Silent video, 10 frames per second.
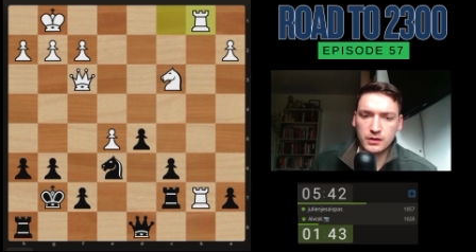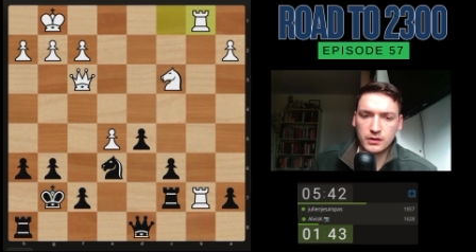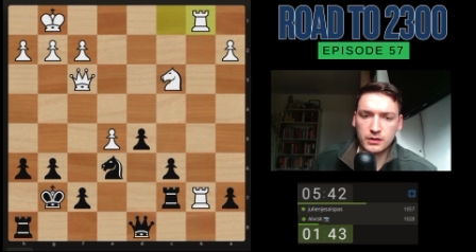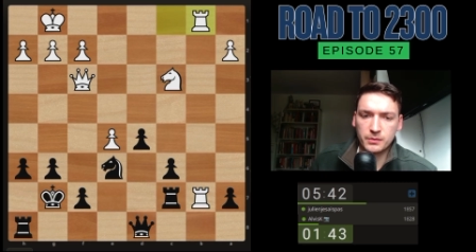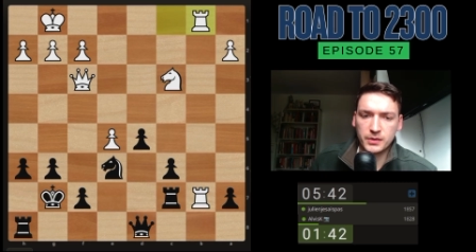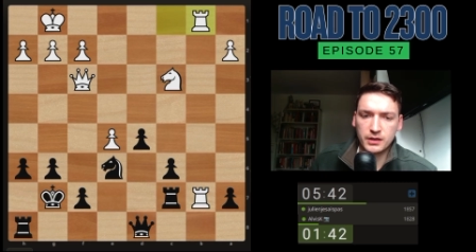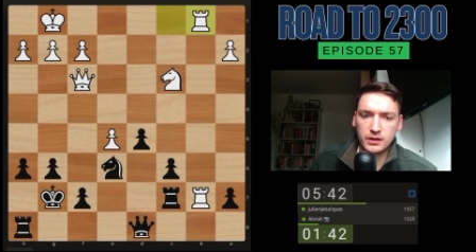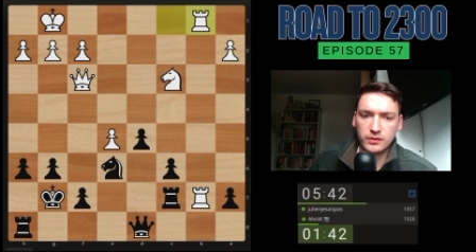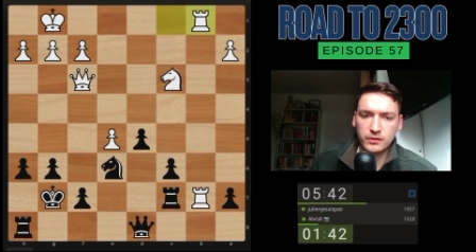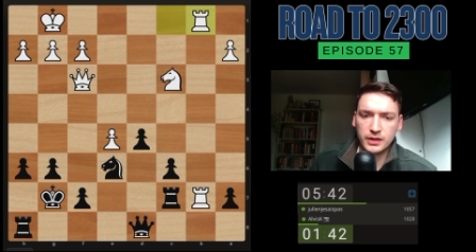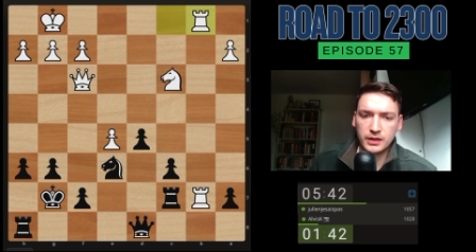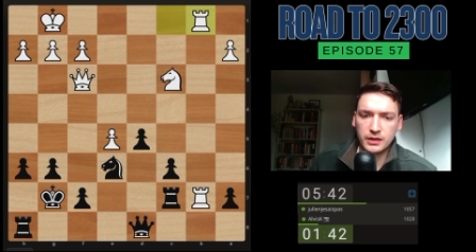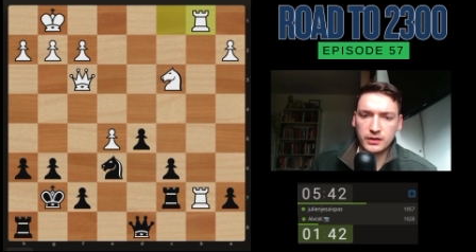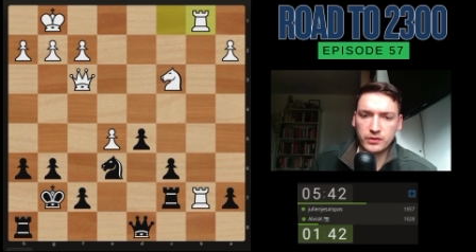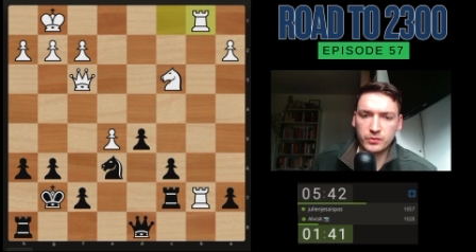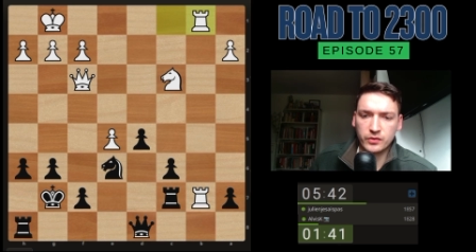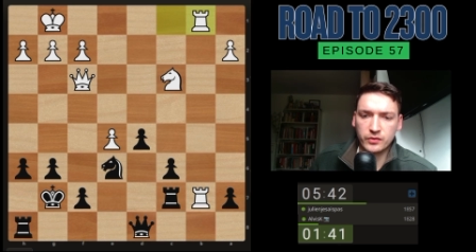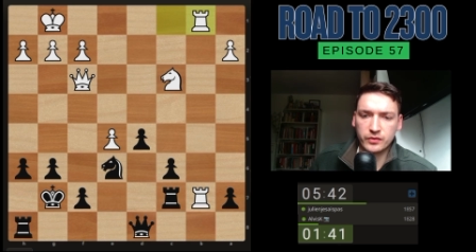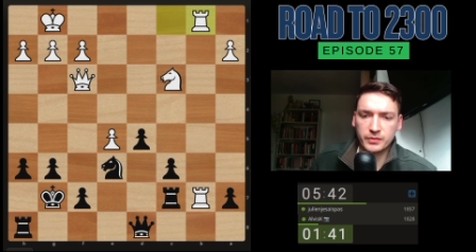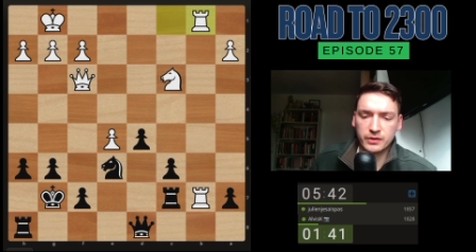I mean, I don't really need to
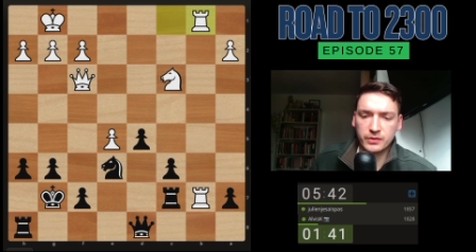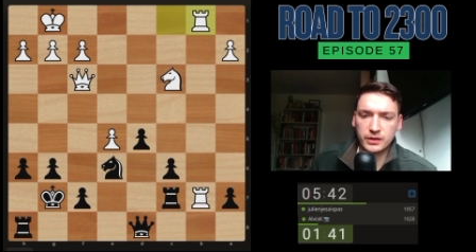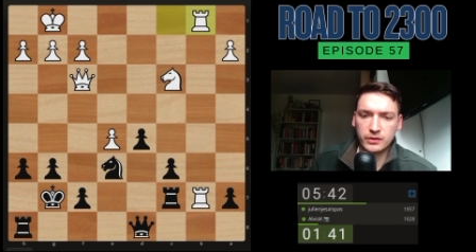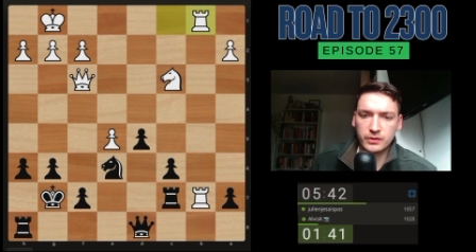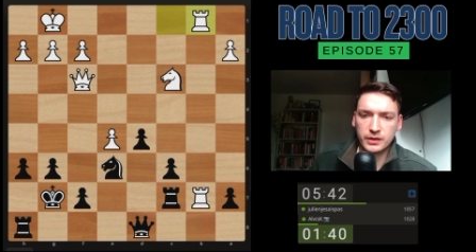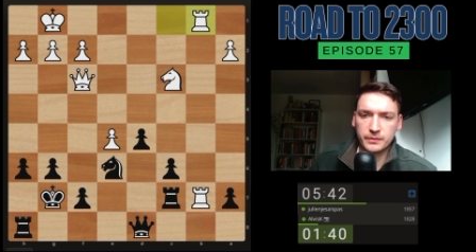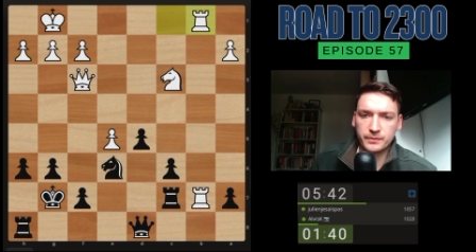move my queen, do I?